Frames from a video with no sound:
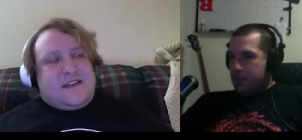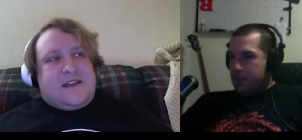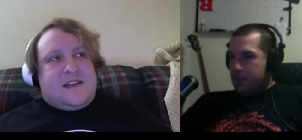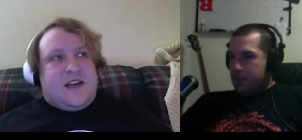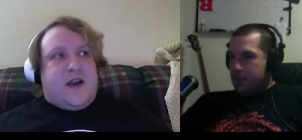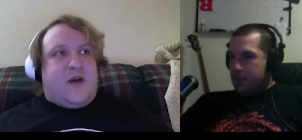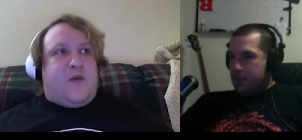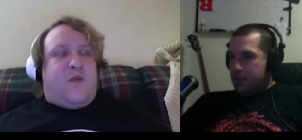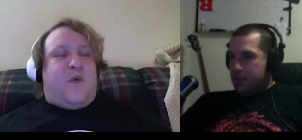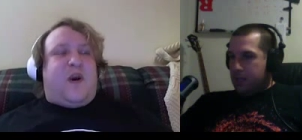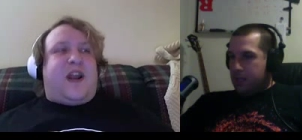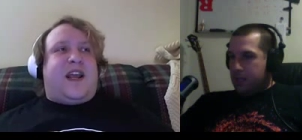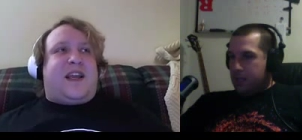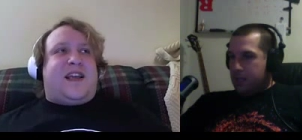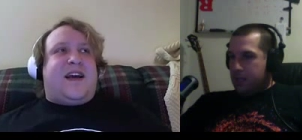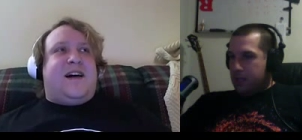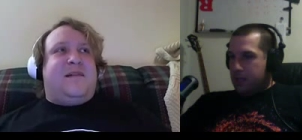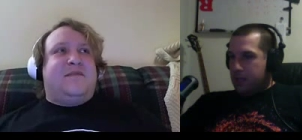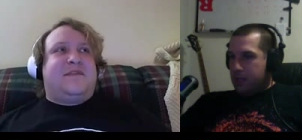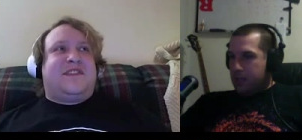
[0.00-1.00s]
Speaker 1: you know, when
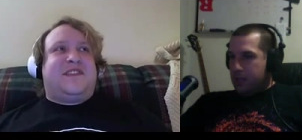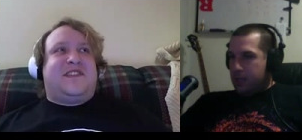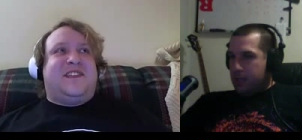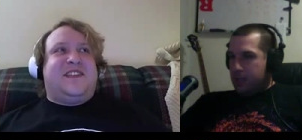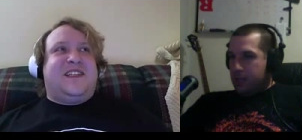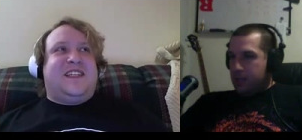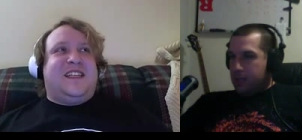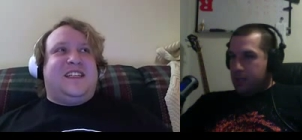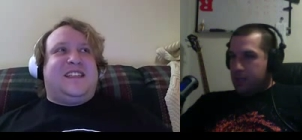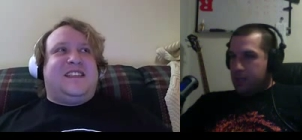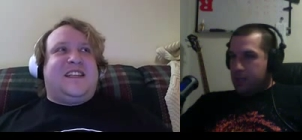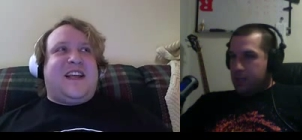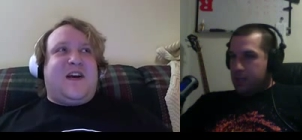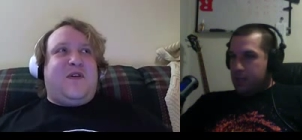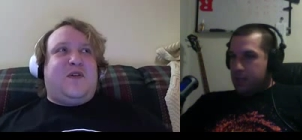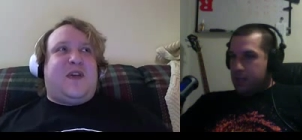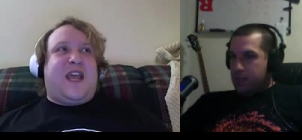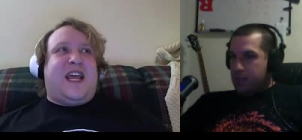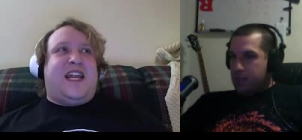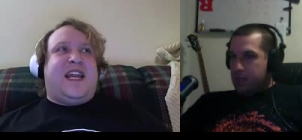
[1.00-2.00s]
it comes to
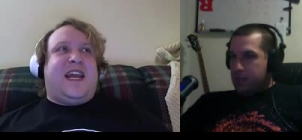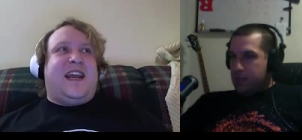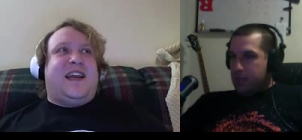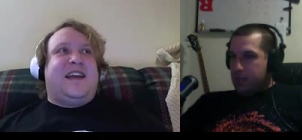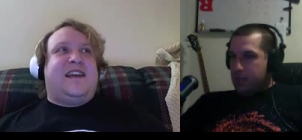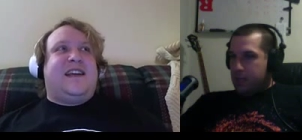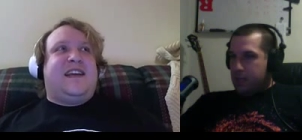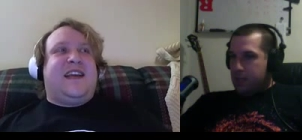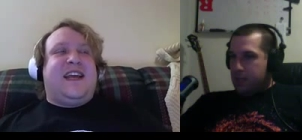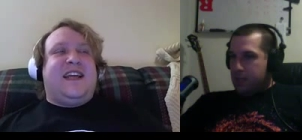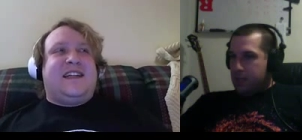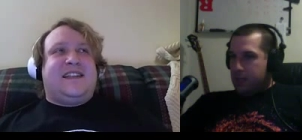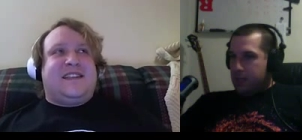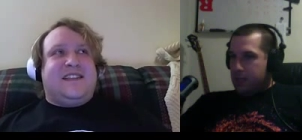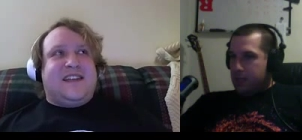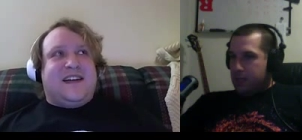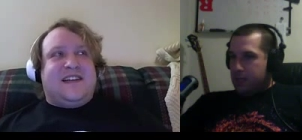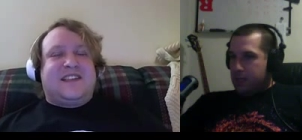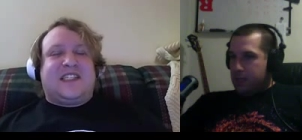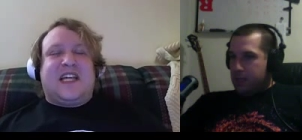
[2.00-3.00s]
tailgating, it
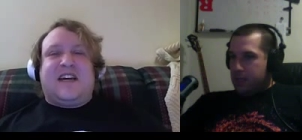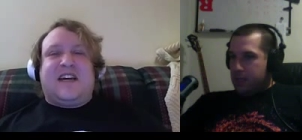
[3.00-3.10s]
does